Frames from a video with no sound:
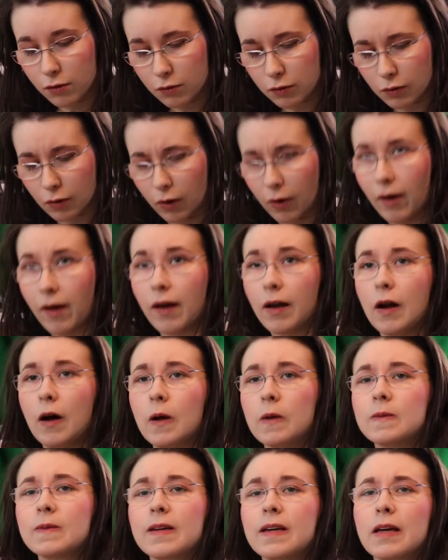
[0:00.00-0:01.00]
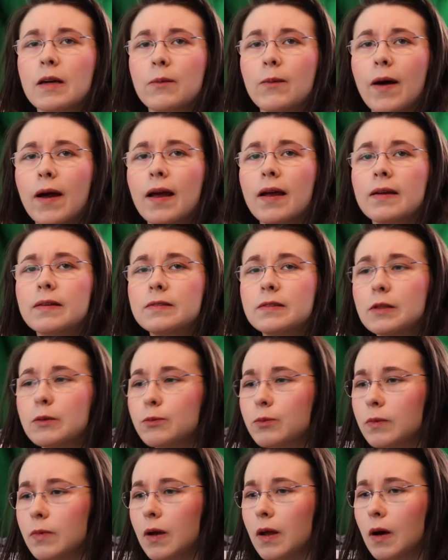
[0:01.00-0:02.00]
So and I'll link my
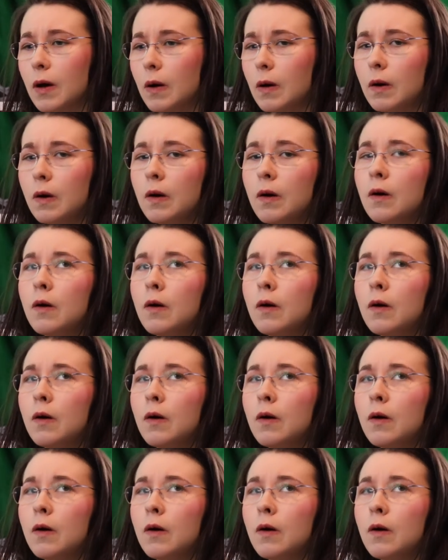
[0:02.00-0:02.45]
nail